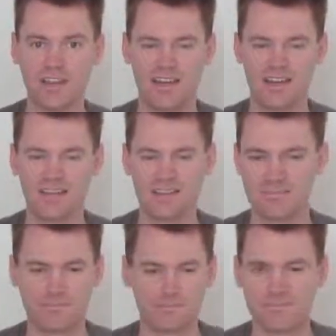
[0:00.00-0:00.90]
And
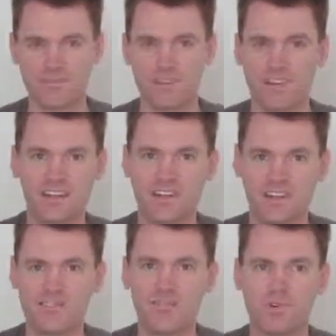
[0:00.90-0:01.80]
there are a
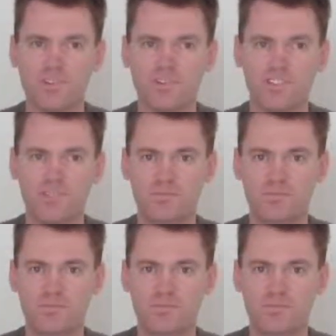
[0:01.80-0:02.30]
lot of more of these